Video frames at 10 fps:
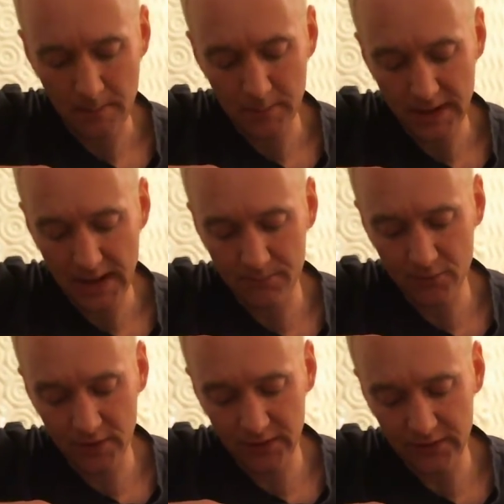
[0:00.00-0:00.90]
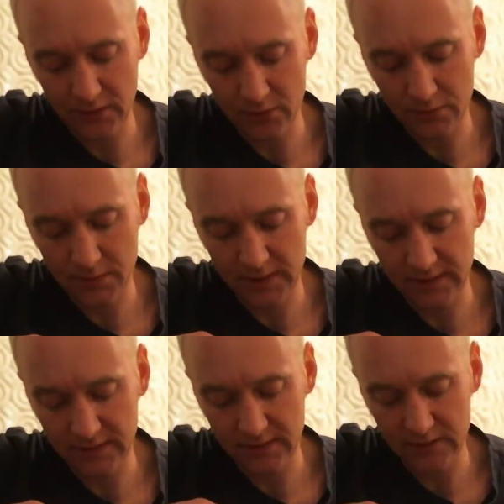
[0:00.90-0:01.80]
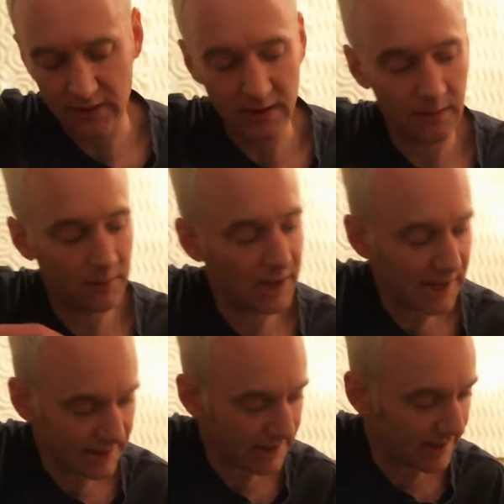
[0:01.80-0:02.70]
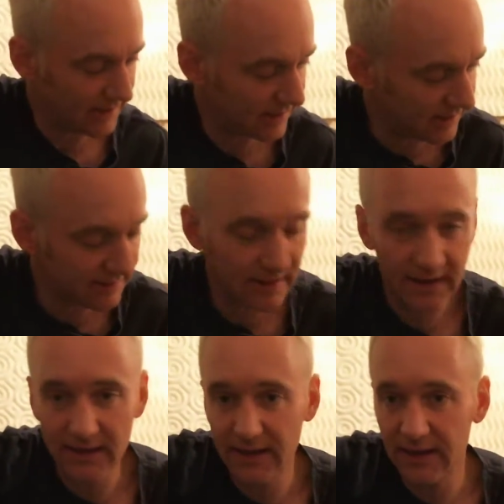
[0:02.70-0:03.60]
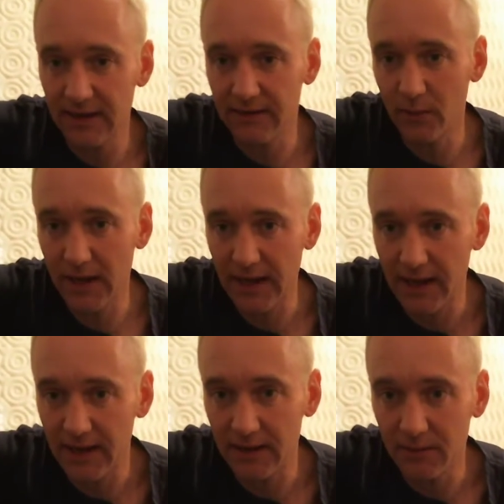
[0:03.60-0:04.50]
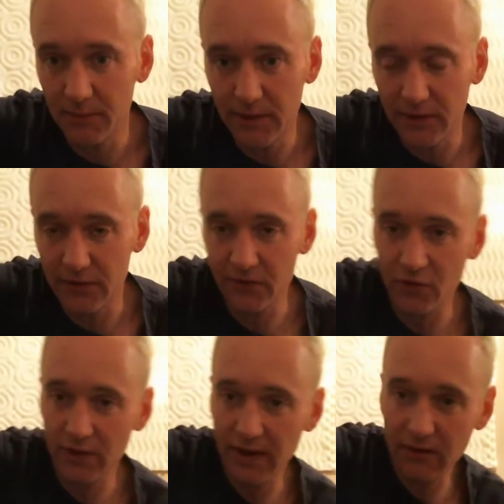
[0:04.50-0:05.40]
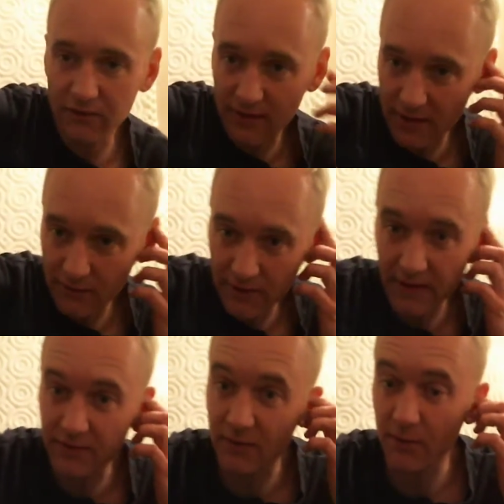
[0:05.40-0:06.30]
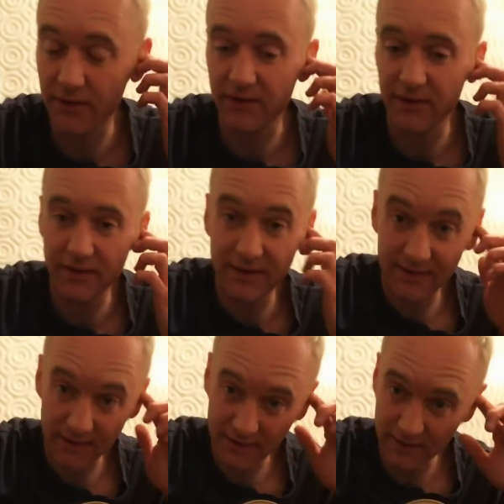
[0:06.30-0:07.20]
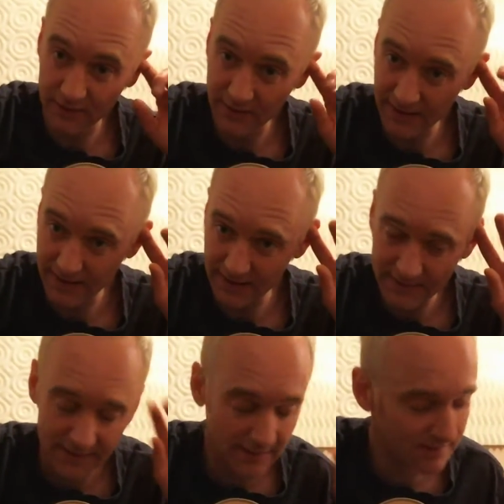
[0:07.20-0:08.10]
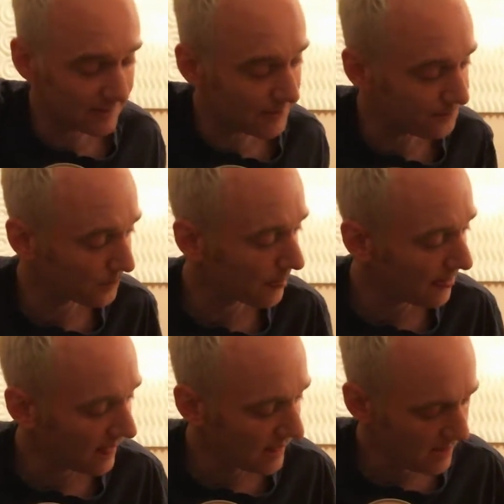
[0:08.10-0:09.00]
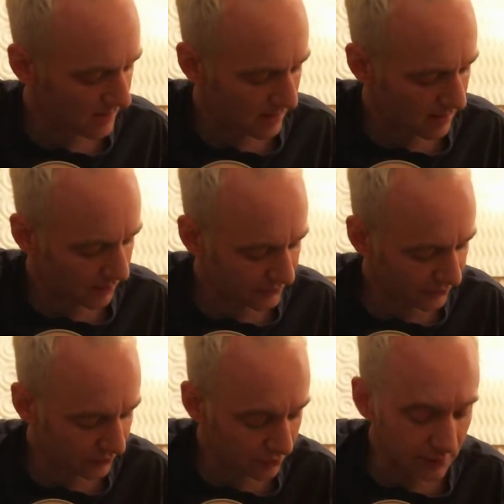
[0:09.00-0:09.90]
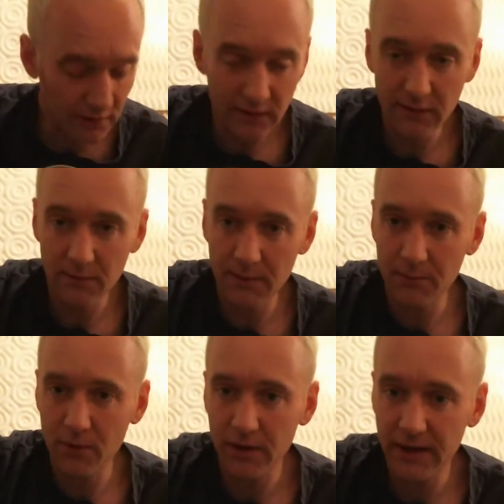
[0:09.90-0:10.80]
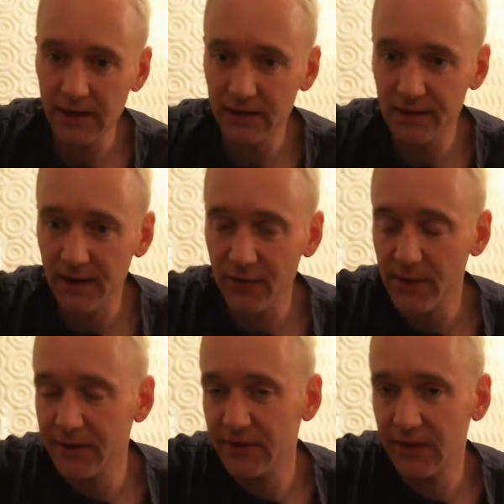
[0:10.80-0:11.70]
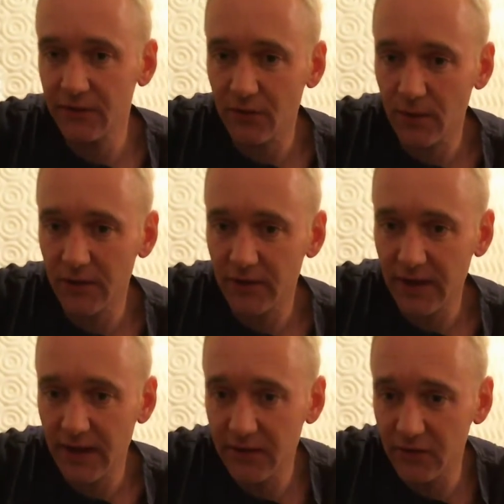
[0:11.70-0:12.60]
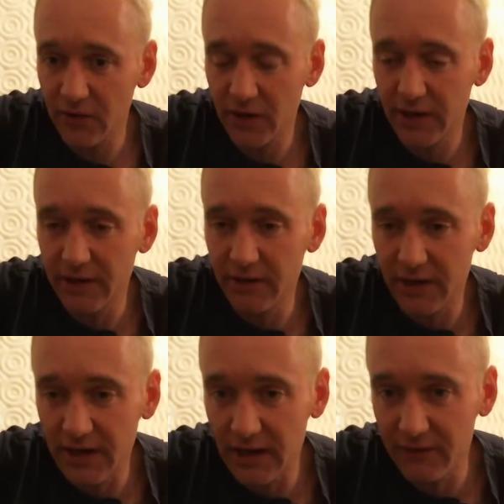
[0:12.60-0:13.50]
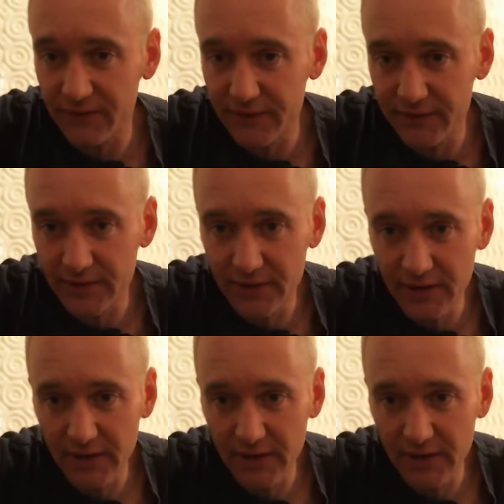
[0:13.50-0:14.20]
But I'm really stoked about this guitar, and I'm glad that I did decide to get it when I got it, because shortly after that I realized it was discontinued, like I said. So I'll just noodle a little bit more here. Otherwise, thanks for watching, guys. You can go ahead and turn it off if you're...